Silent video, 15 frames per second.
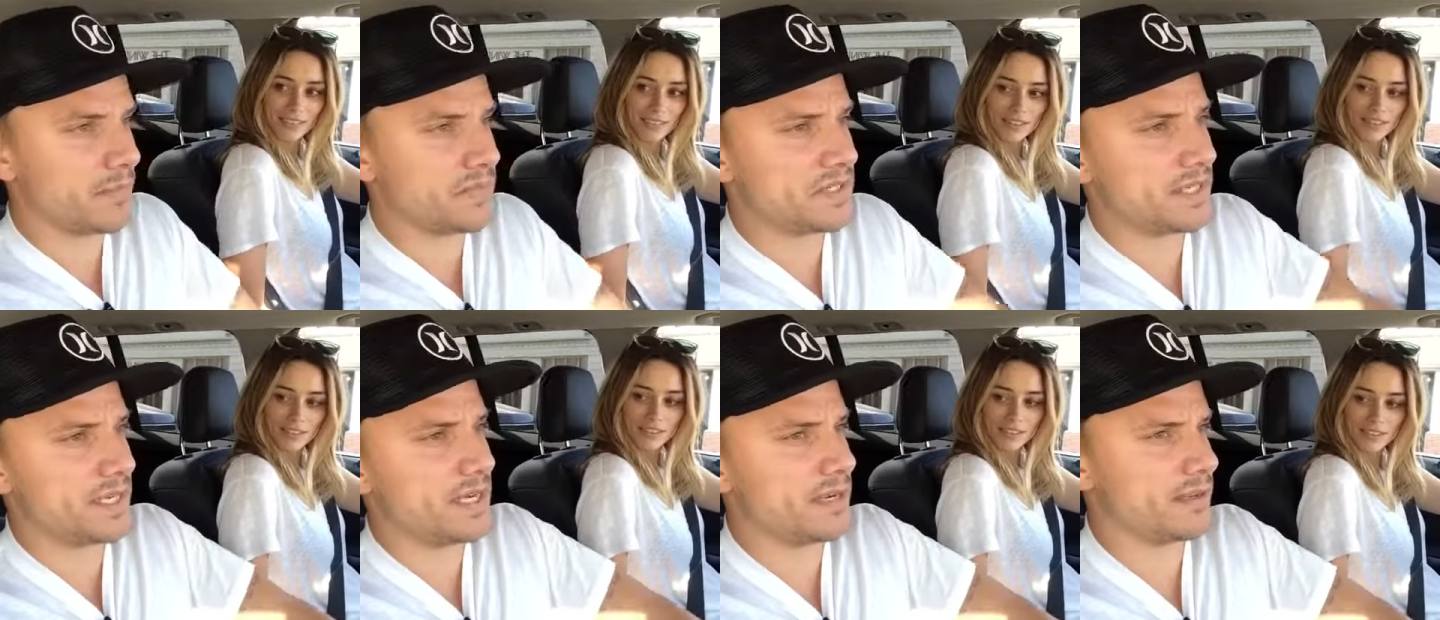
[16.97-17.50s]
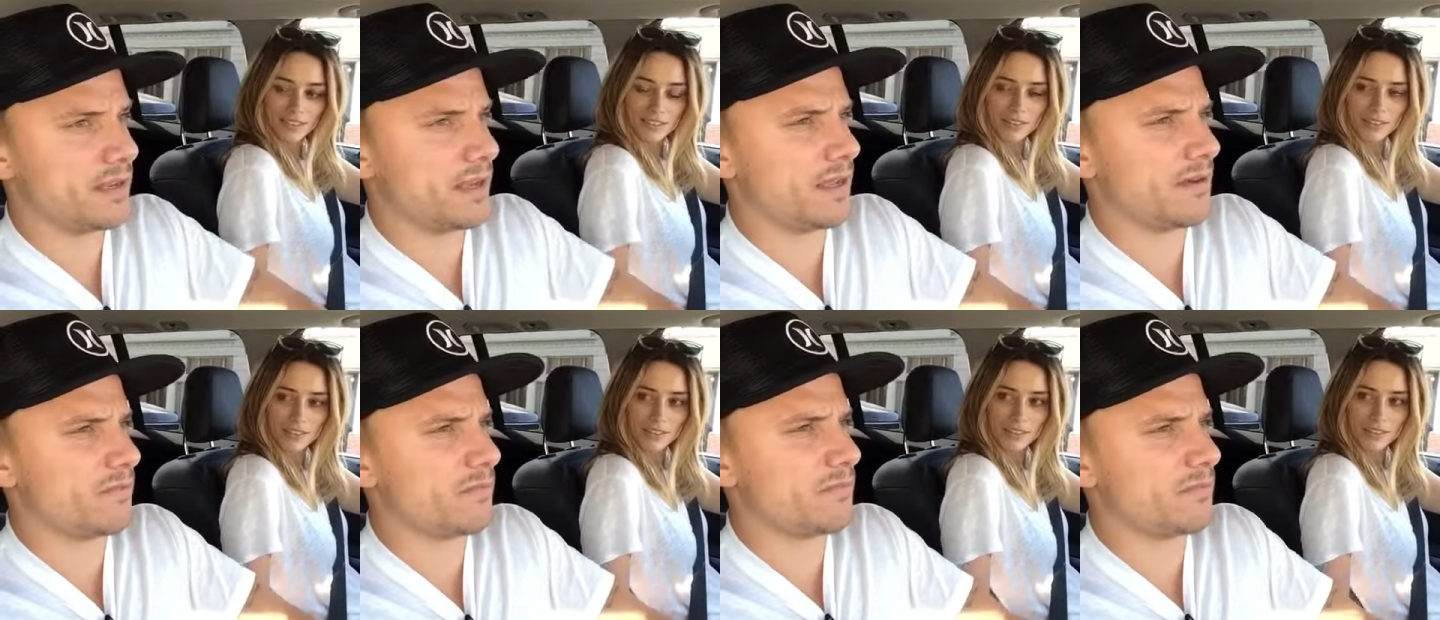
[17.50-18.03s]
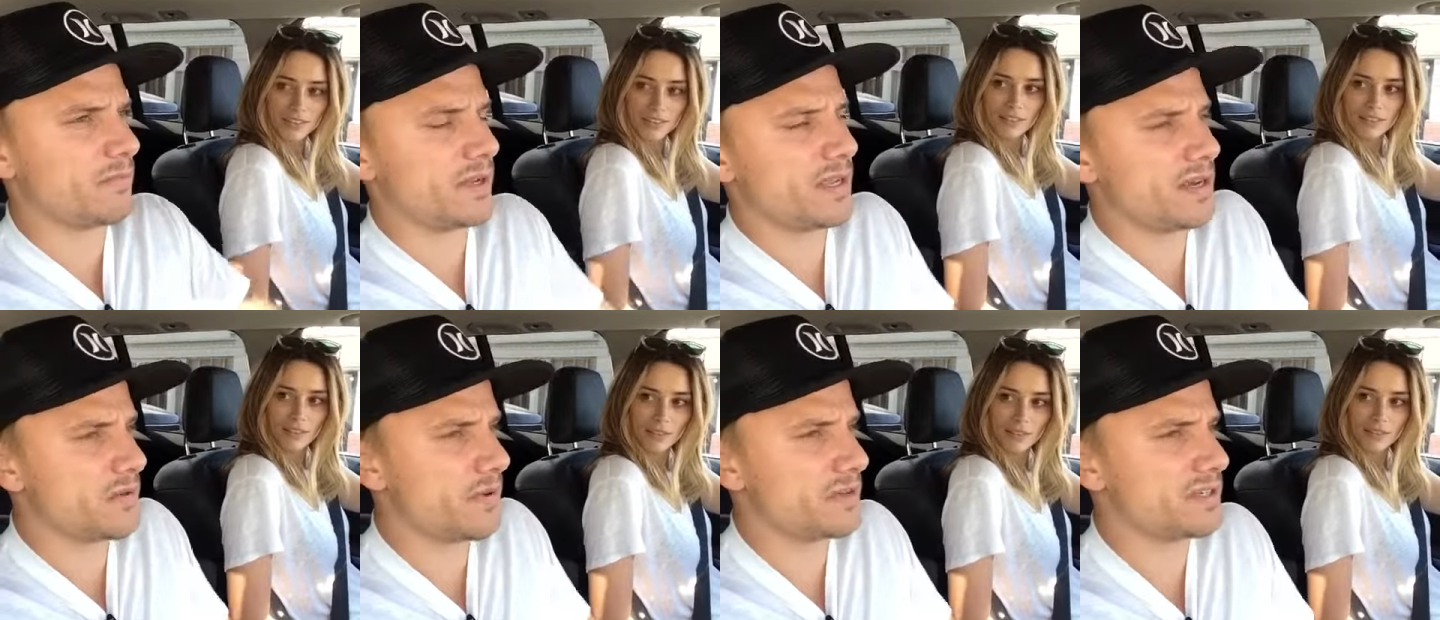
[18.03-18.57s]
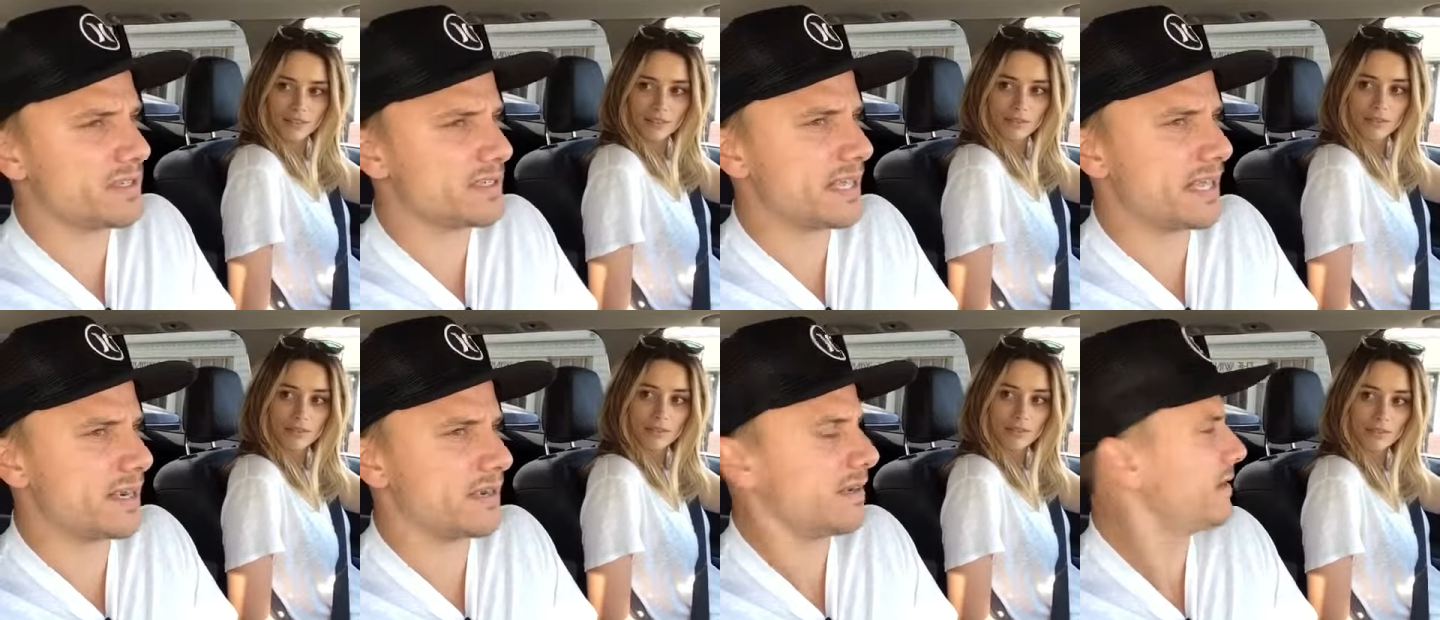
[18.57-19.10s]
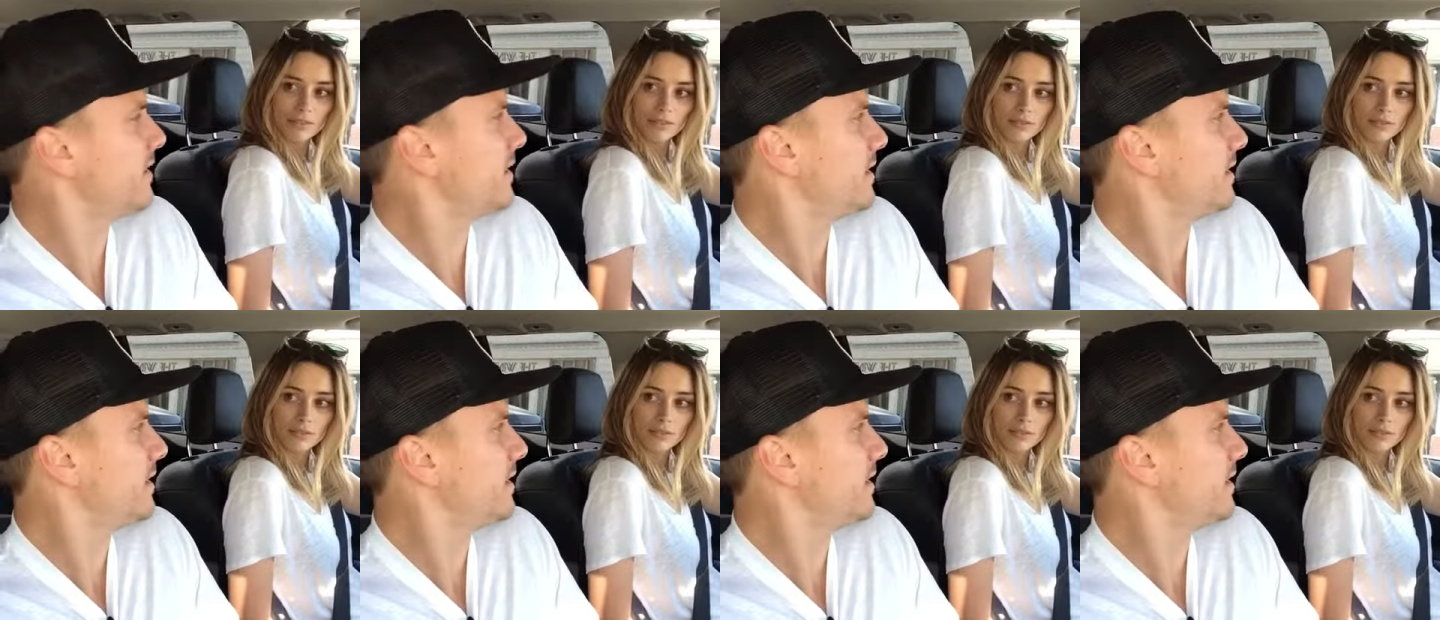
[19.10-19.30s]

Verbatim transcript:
Speaker 1: I'm sitting. What kind of question is that?